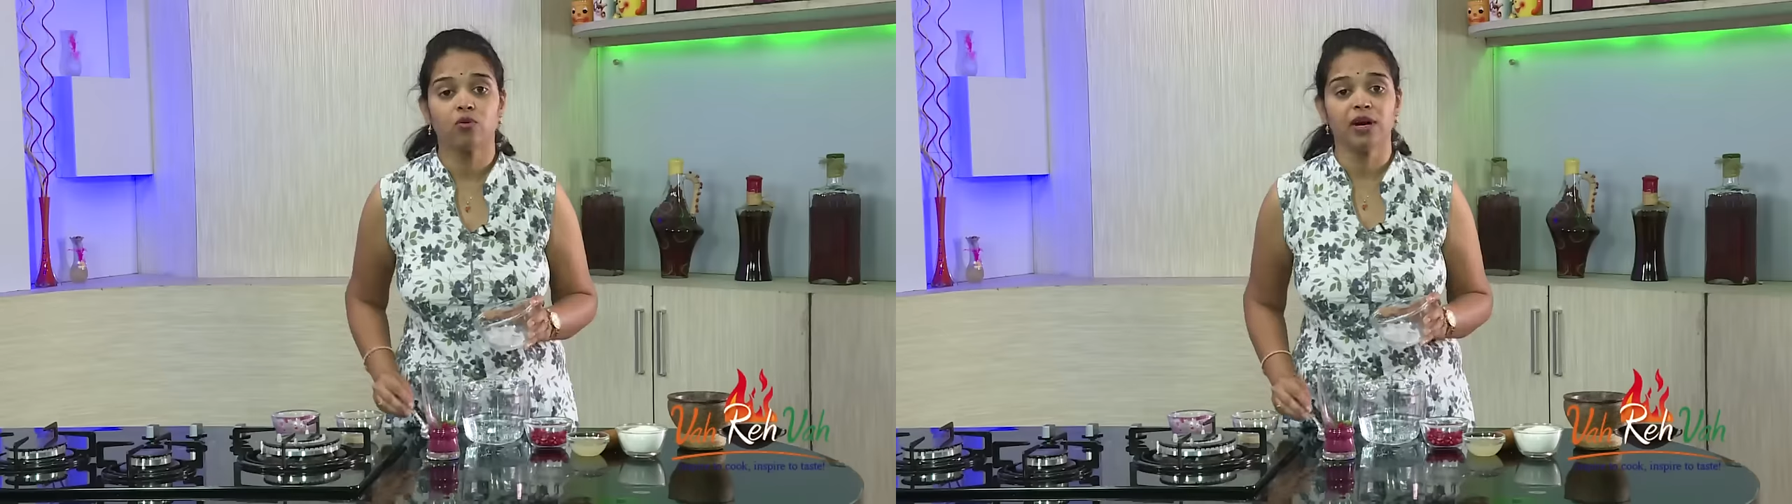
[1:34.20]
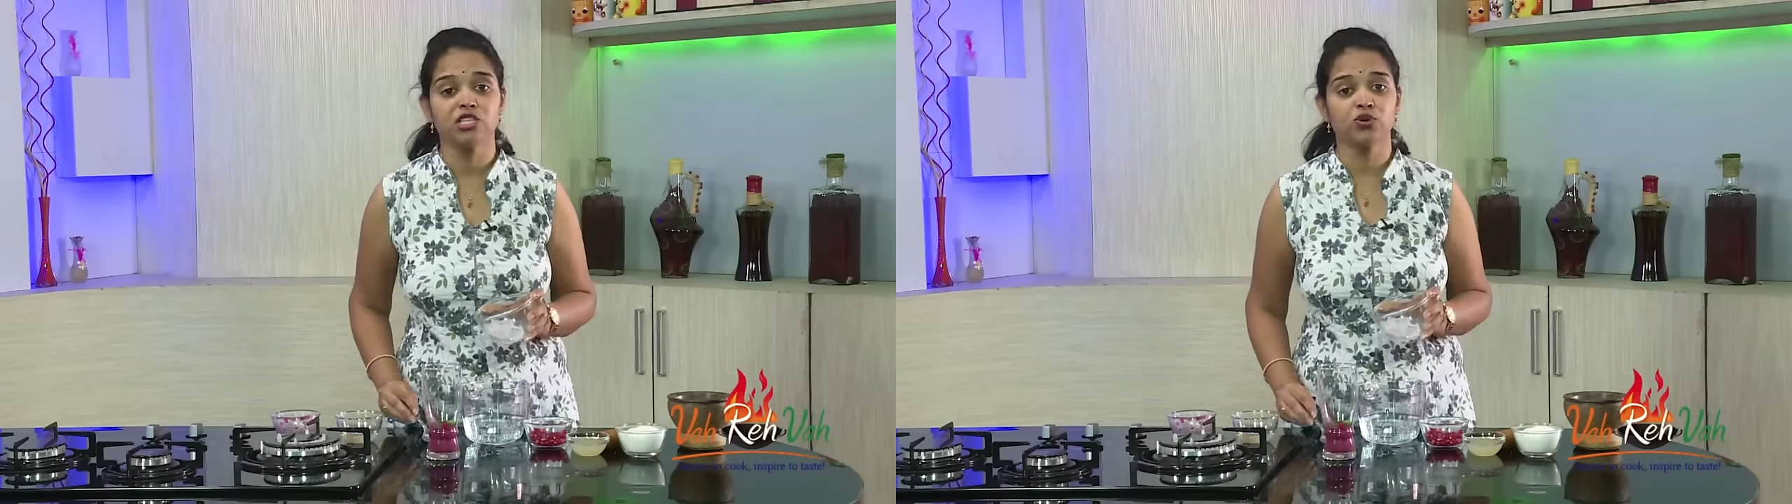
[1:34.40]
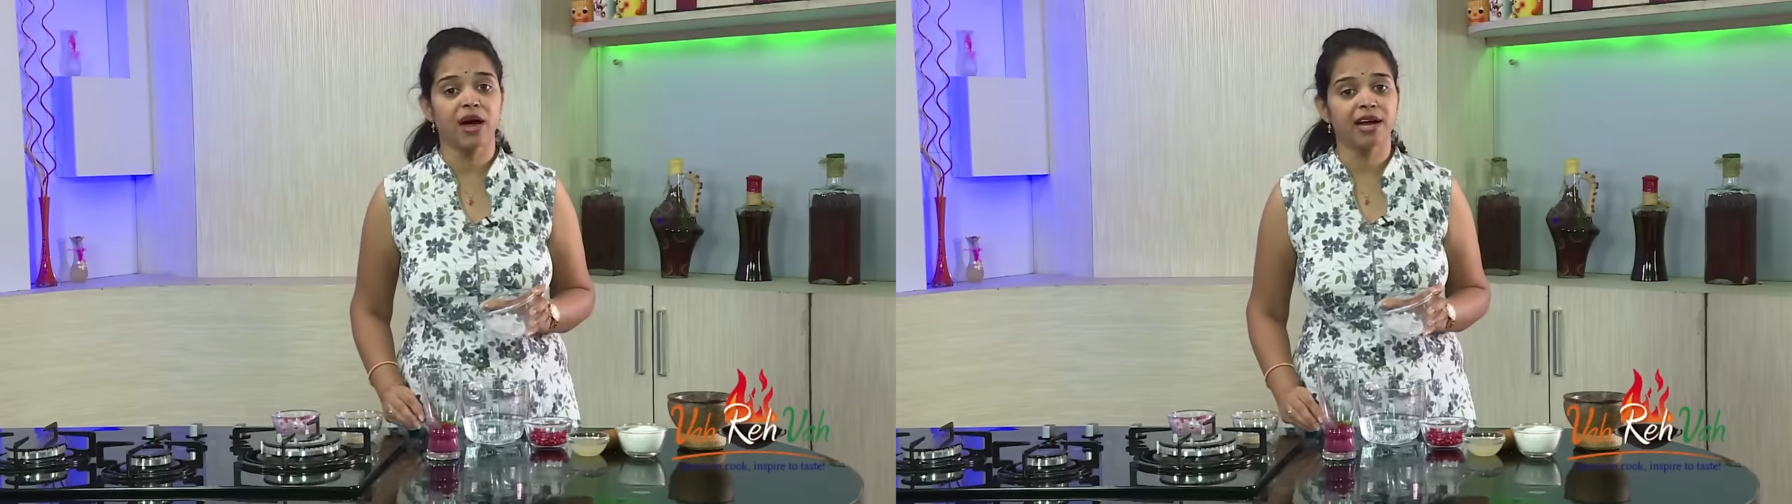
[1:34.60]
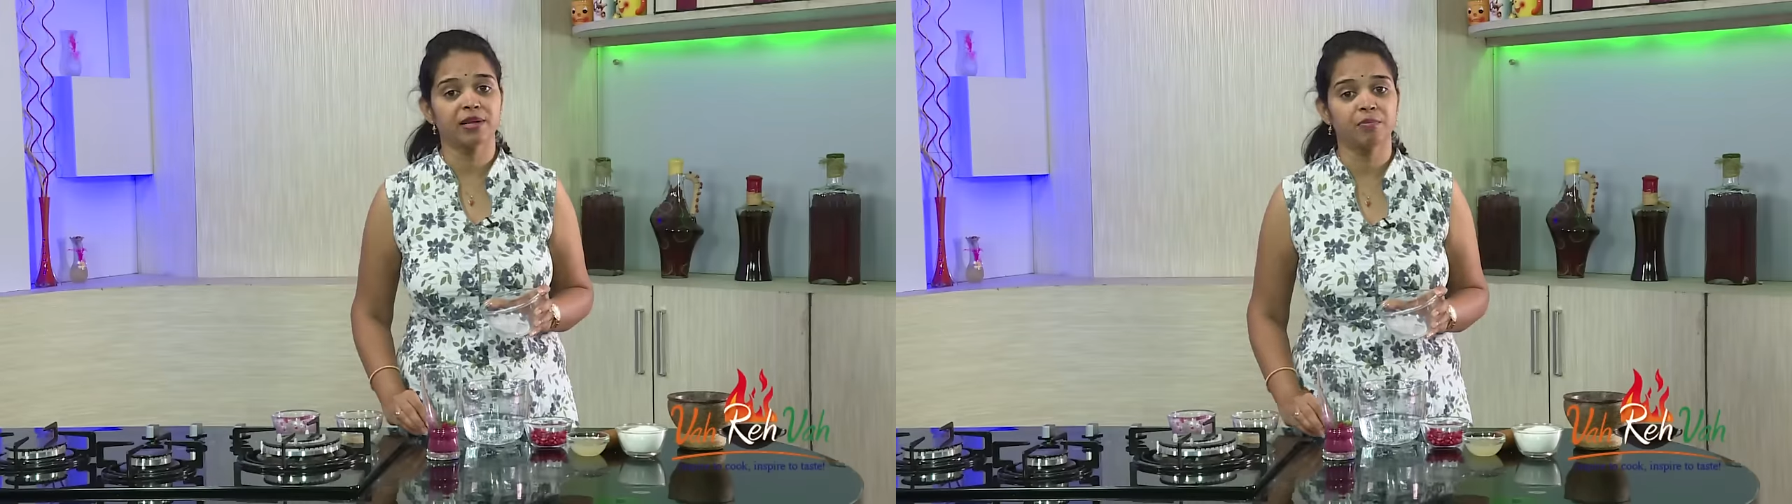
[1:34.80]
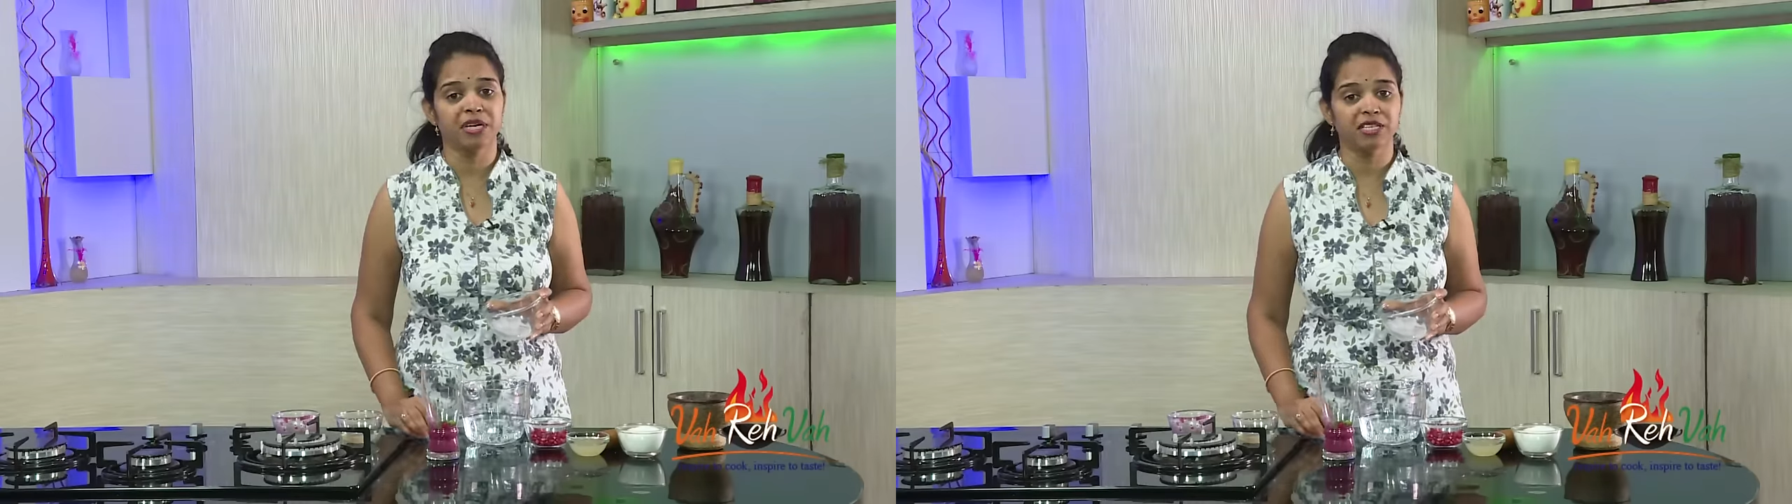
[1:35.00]
Once you add
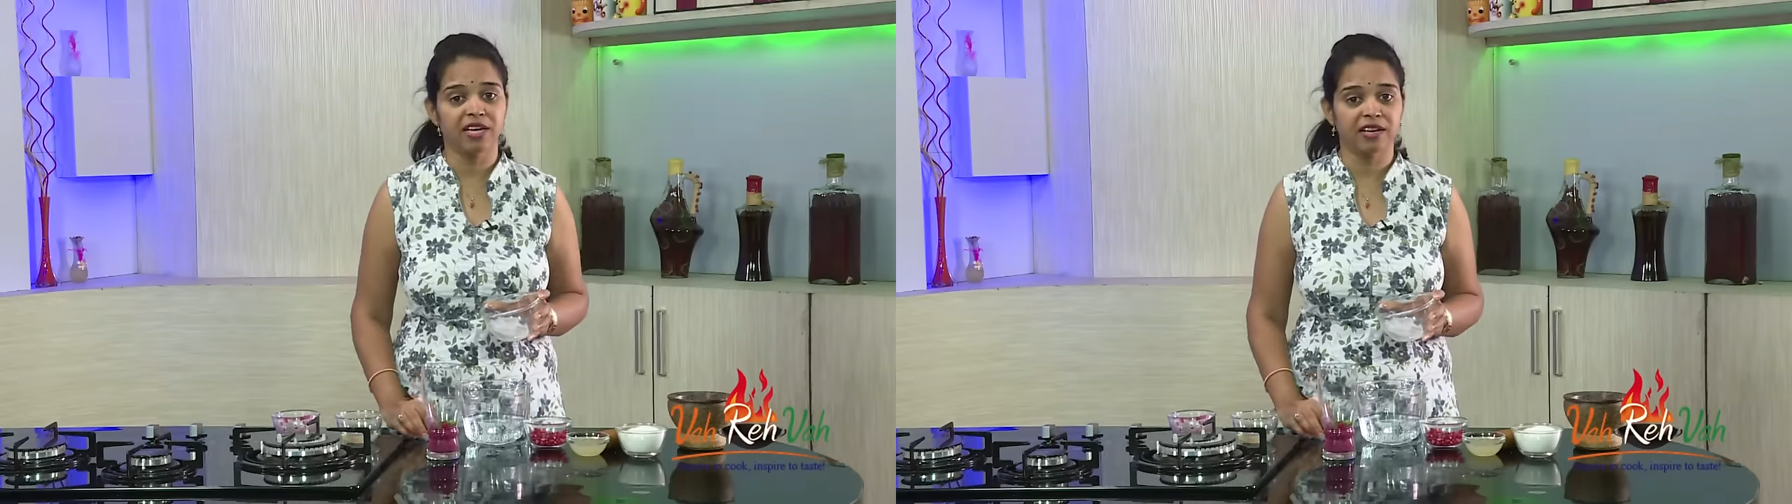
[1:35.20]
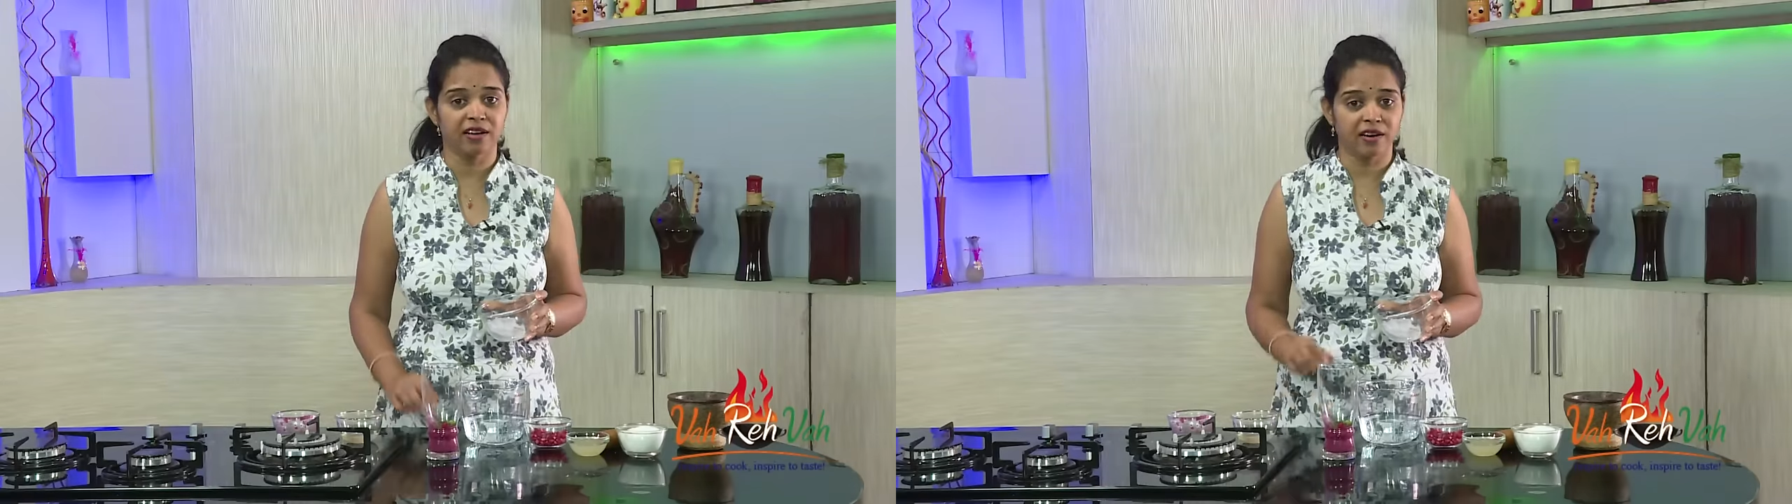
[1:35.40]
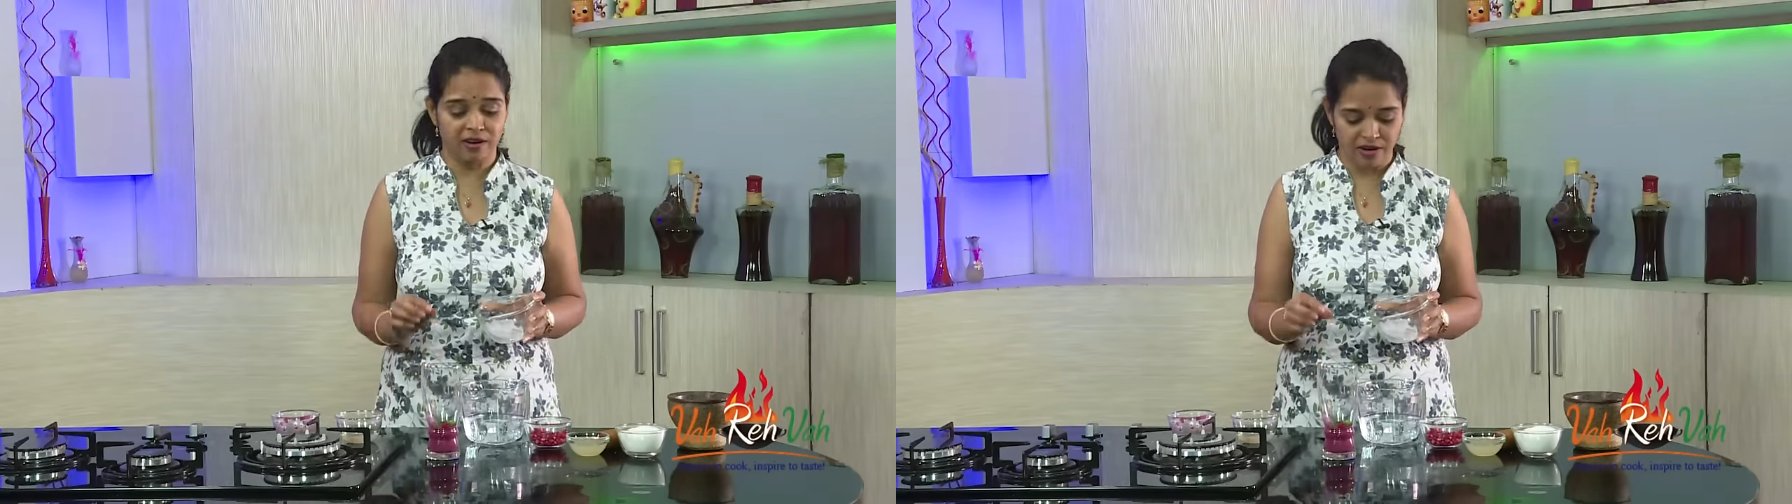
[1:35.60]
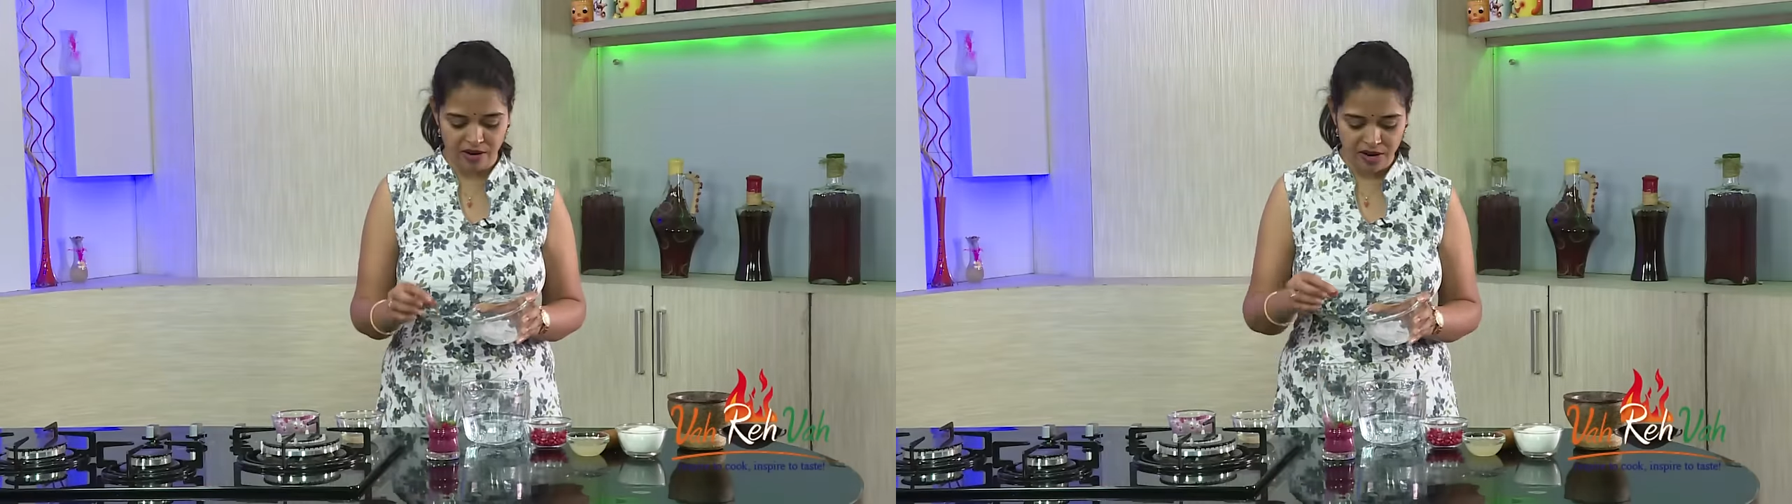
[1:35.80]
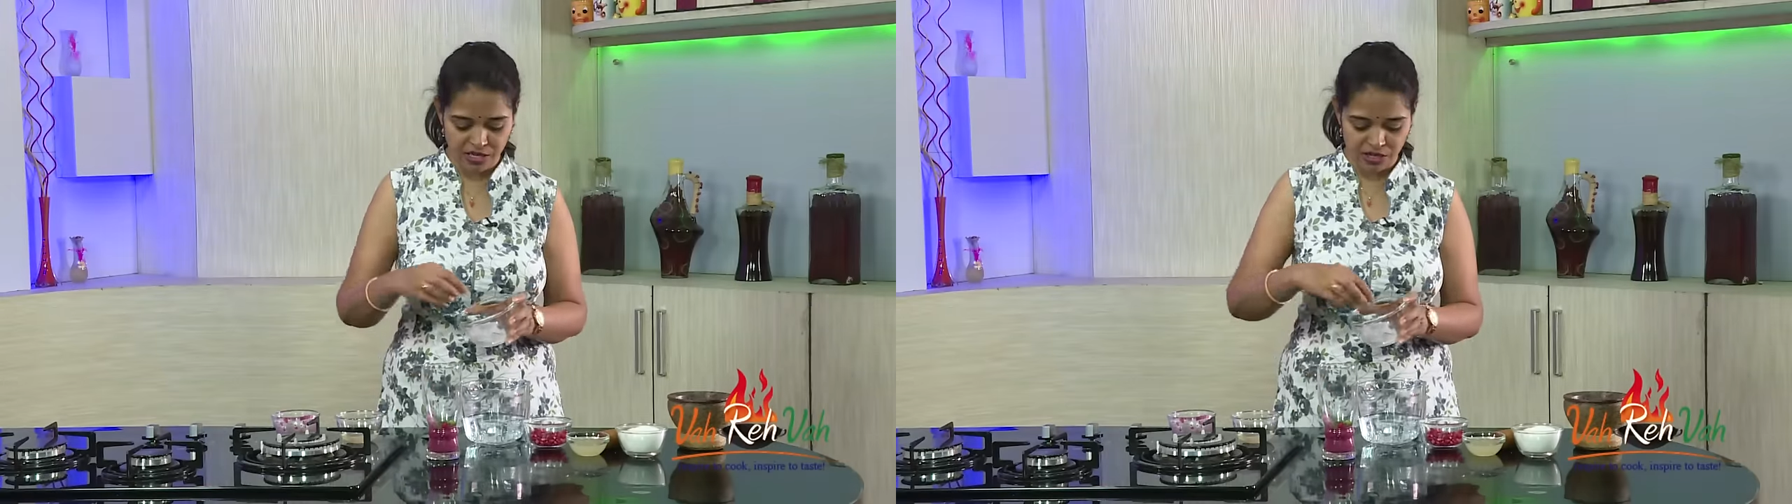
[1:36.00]
the mint and the
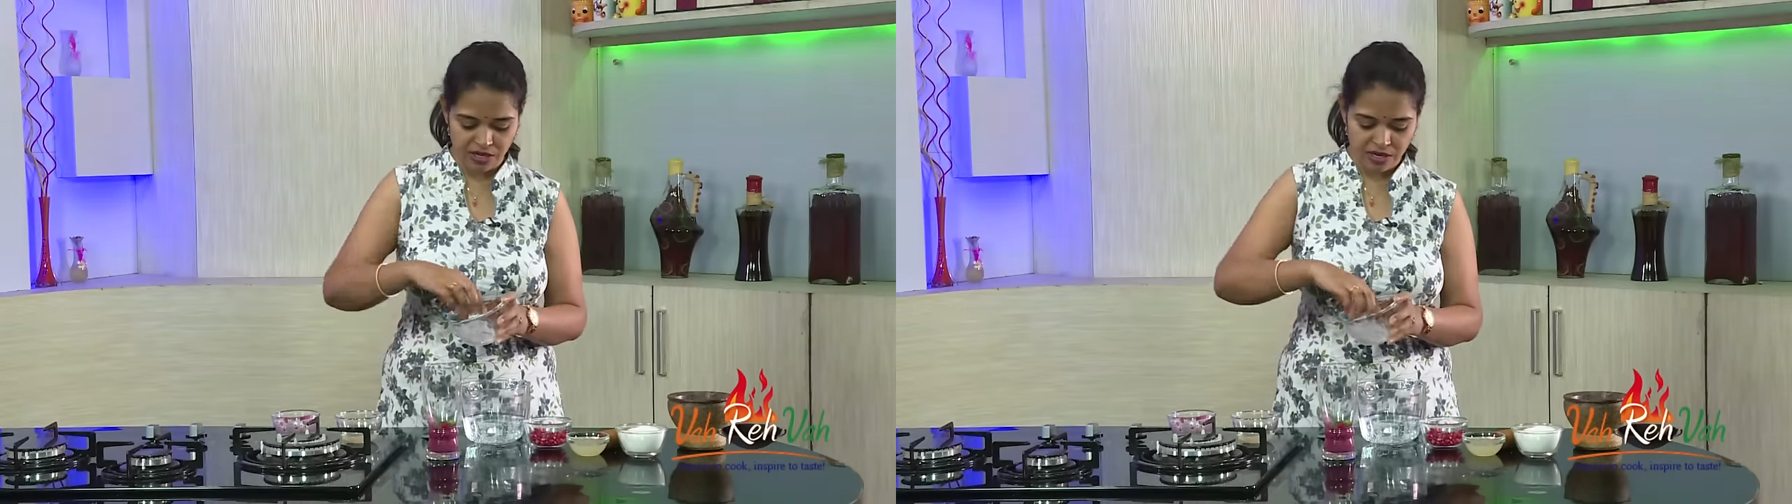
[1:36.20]
crushed